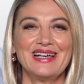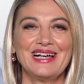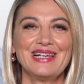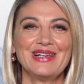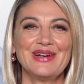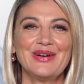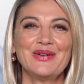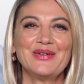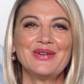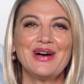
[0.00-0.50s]

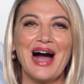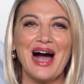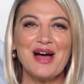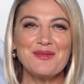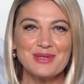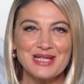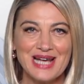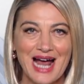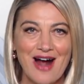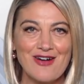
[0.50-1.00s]
Hello,
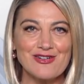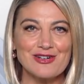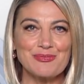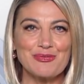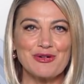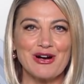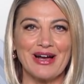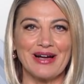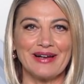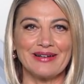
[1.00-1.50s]
I'm Tara
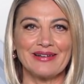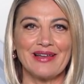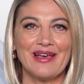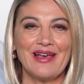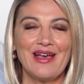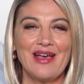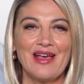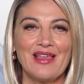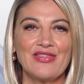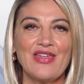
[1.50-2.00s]
Brown.
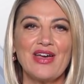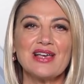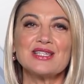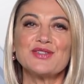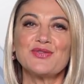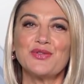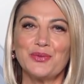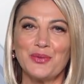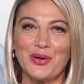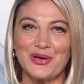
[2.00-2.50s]

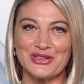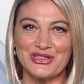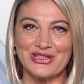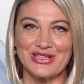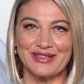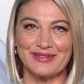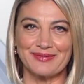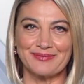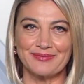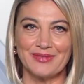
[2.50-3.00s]
Thanks for
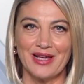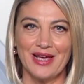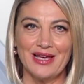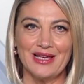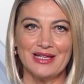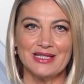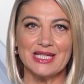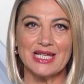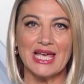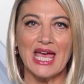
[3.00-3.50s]
watching.
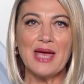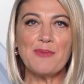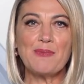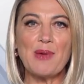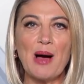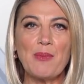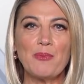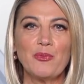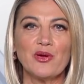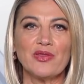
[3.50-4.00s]
To keep
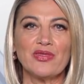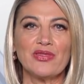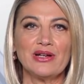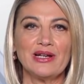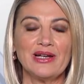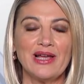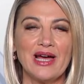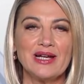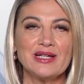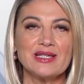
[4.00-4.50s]
up with the
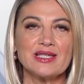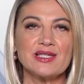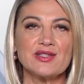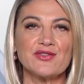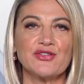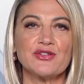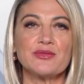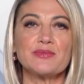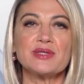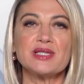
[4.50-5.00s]

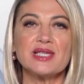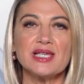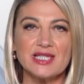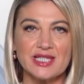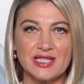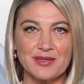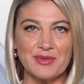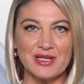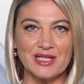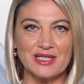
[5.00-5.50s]
latest from
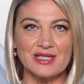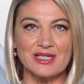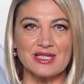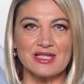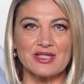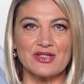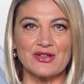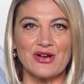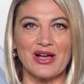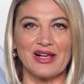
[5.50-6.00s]
60 Minutes
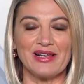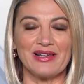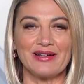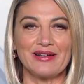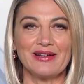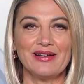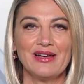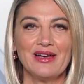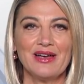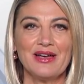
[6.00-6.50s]

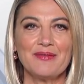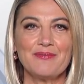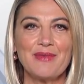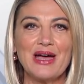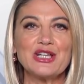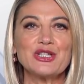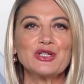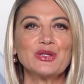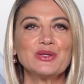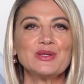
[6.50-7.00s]
Australia,
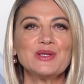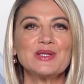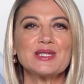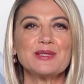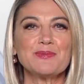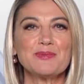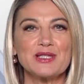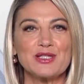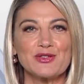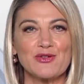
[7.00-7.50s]
make sure you
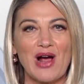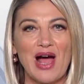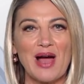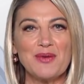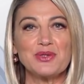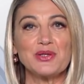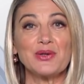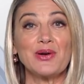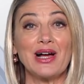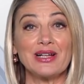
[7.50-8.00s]

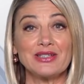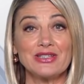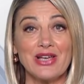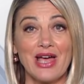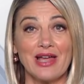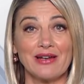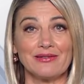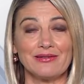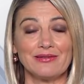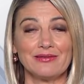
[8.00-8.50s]
subscribe to our
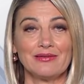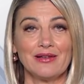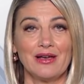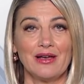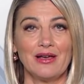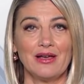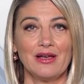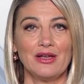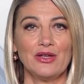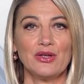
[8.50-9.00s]
channel.
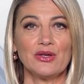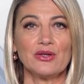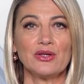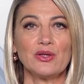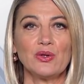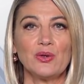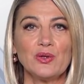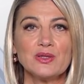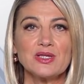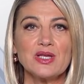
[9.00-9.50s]
You
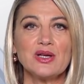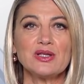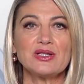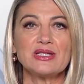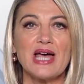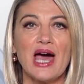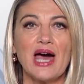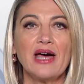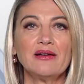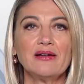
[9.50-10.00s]
can also
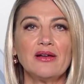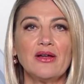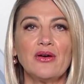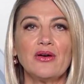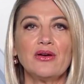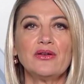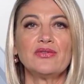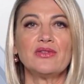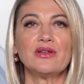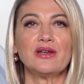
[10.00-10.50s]

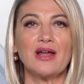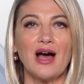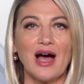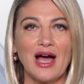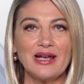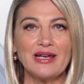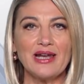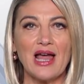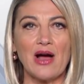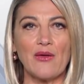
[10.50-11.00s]
download the
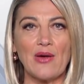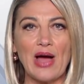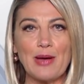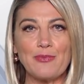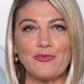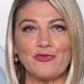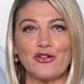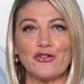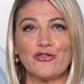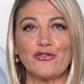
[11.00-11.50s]
9Now
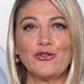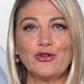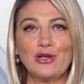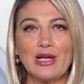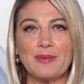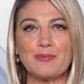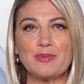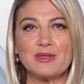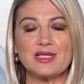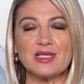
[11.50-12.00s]
app for
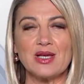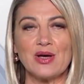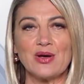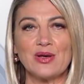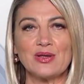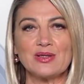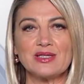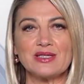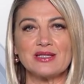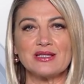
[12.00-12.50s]
full
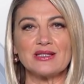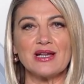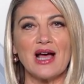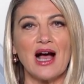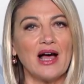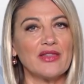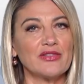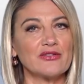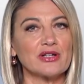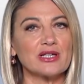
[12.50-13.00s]
episodes and
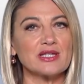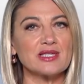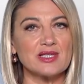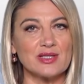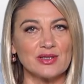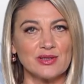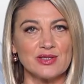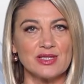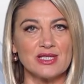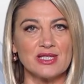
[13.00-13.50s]
other
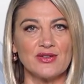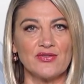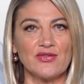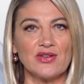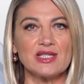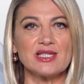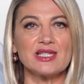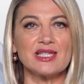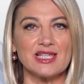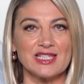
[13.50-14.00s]
exclusive
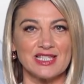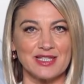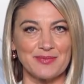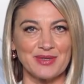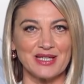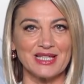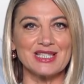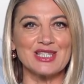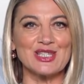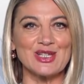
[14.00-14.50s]
60
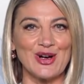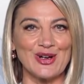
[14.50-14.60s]
Minutes